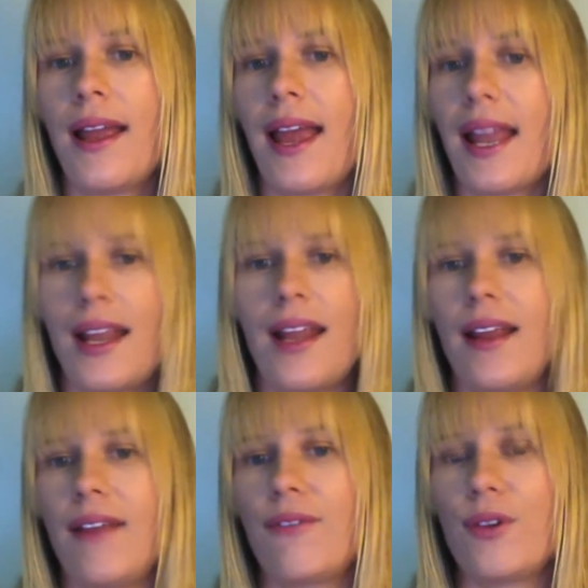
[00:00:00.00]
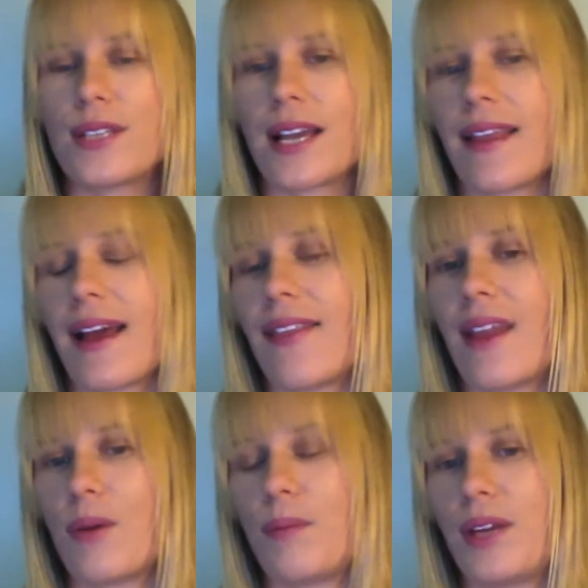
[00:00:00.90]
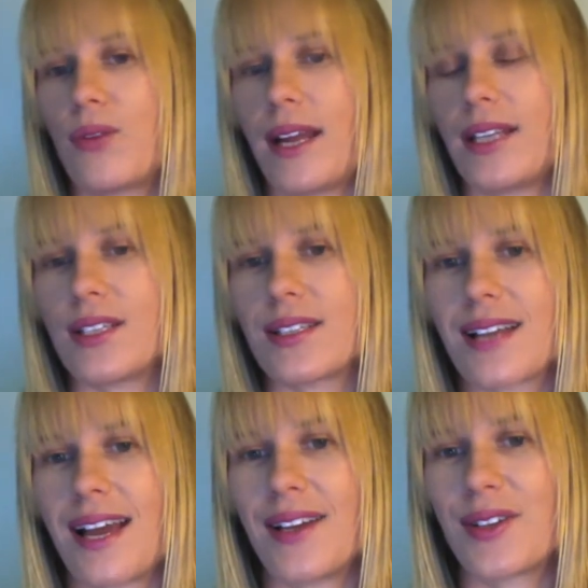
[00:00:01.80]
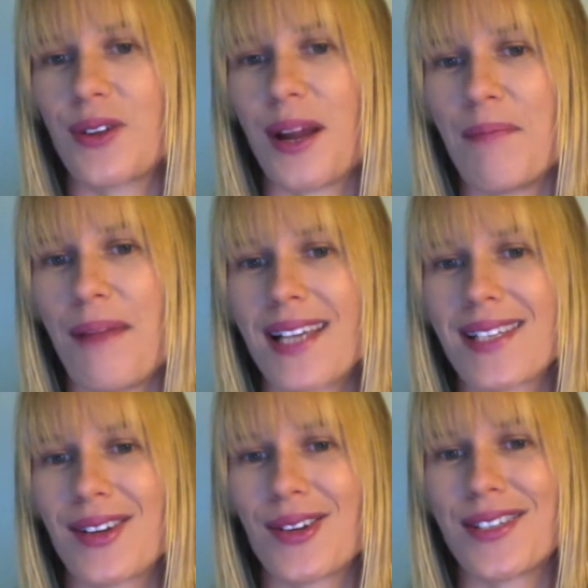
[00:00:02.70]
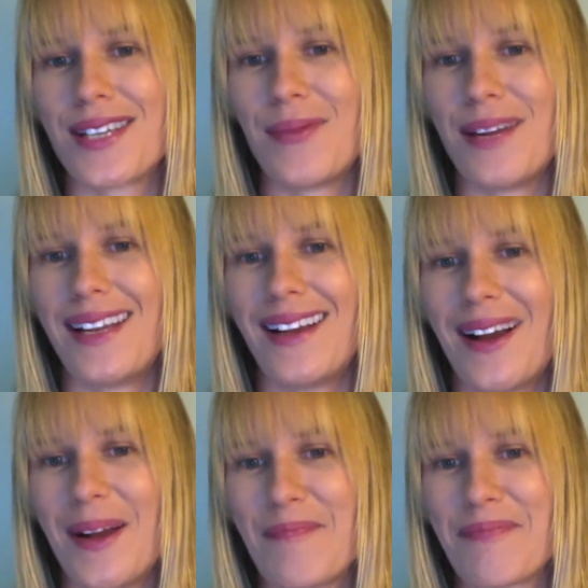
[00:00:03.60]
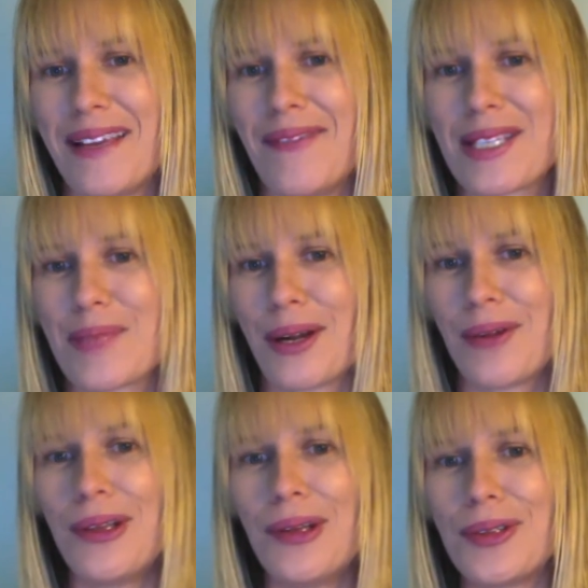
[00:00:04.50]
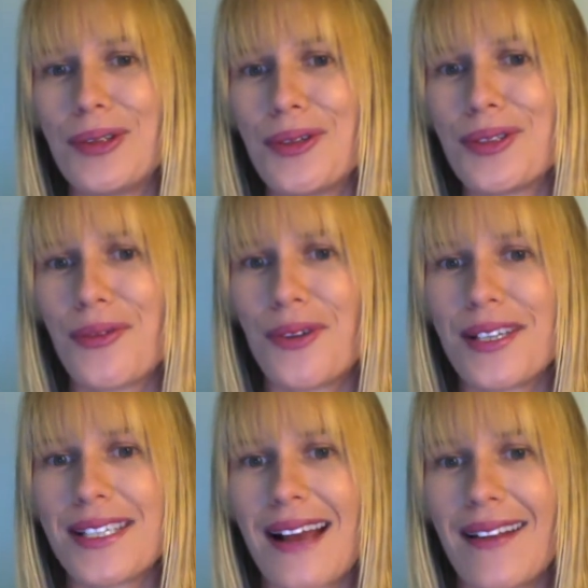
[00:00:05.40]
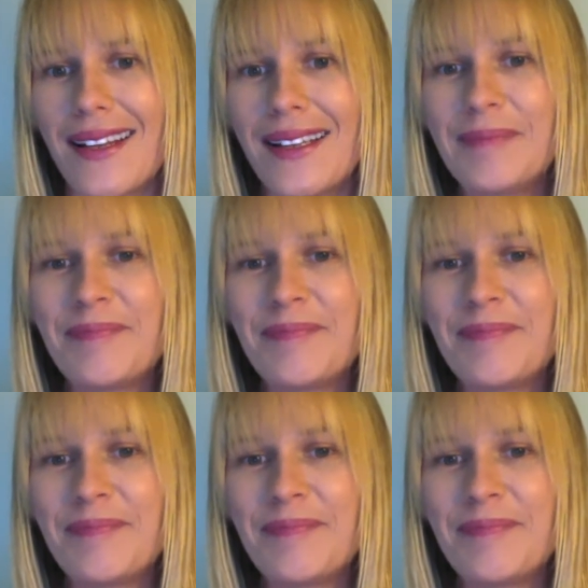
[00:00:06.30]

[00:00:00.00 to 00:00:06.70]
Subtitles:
any foods like that, that would be great. Just kind of try and mask your seaweed, even sprinkle a little dulse over a salad.